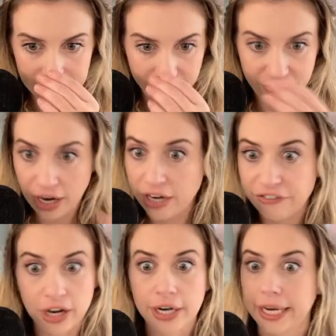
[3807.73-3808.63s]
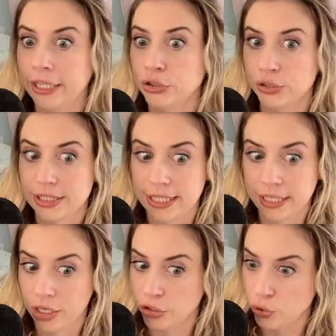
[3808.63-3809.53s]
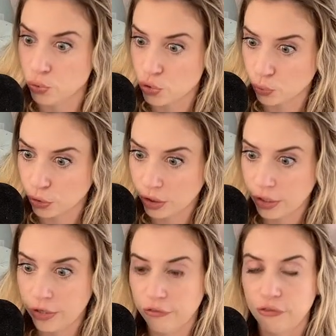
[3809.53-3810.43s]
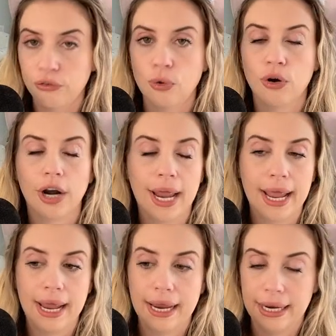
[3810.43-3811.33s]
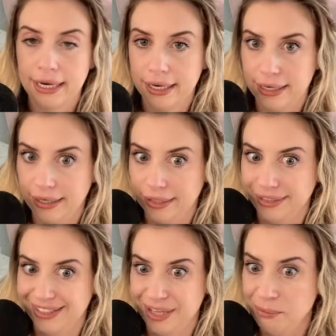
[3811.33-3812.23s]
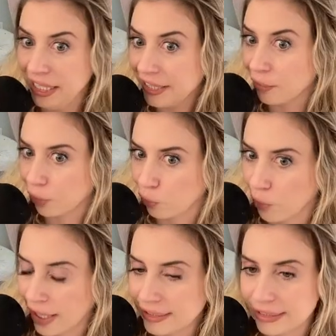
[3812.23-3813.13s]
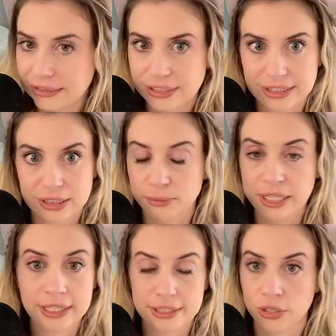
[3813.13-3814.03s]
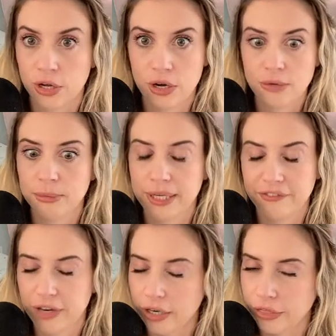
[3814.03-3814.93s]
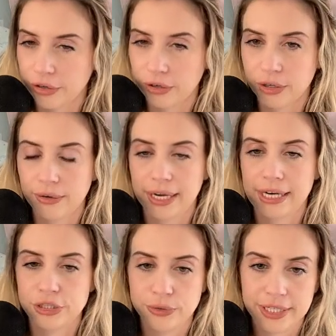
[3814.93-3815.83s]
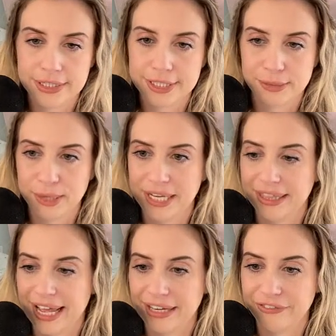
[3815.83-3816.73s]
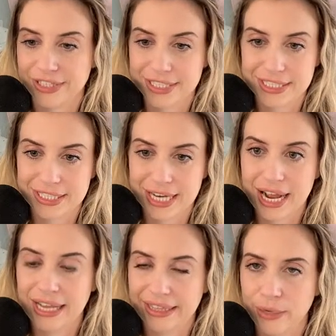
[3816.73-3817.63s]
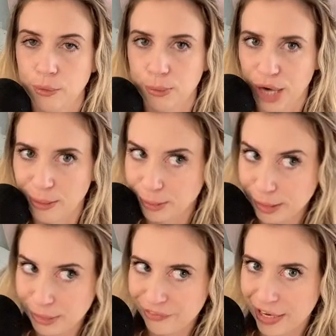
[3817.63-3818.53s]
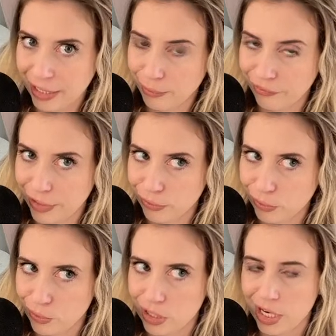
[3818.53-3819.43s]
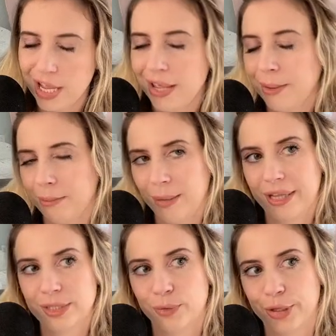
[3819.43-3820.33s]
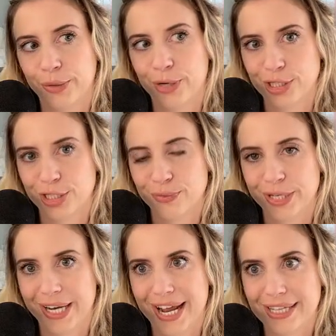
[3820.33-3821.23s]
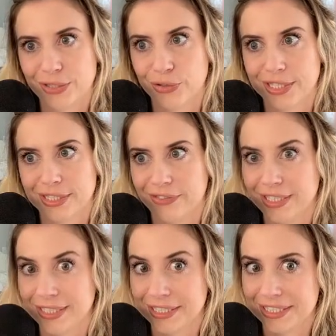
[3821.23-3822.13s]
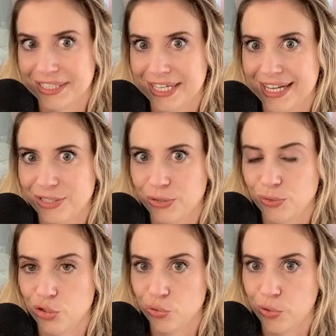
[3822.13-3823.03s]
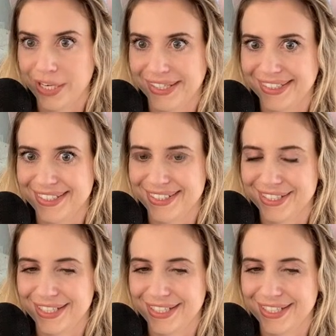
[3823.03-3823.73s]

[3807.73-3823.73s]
Very, very interesting and unusual for a media request to be this long, but very thorough. And I do anticipate that if this is denied, they will probably be filing with federal court. Maybe that's one of the questions we can ask Chris if he does decide to join us